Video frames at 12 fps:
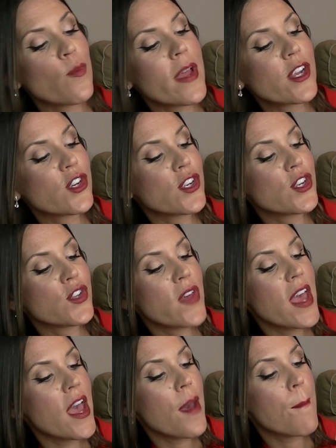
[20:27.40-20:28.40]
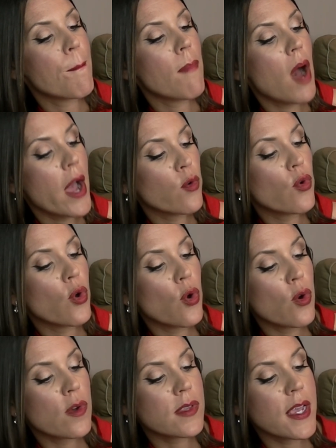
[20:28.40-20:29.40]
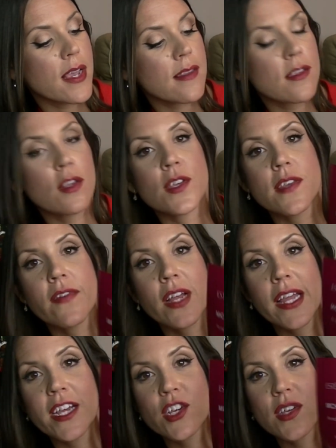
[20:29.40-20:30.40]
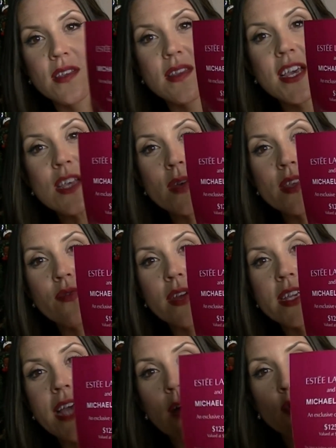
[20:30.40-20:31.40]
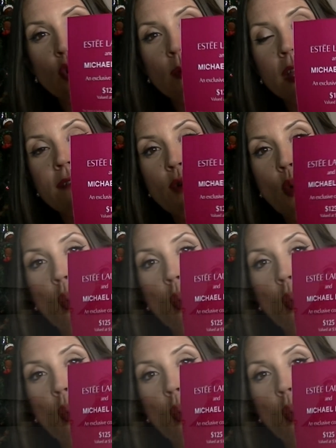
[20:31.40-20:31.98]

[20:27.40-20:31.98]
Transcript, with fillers: mention to their Michael Kors exclusive collections. These ones retail normally for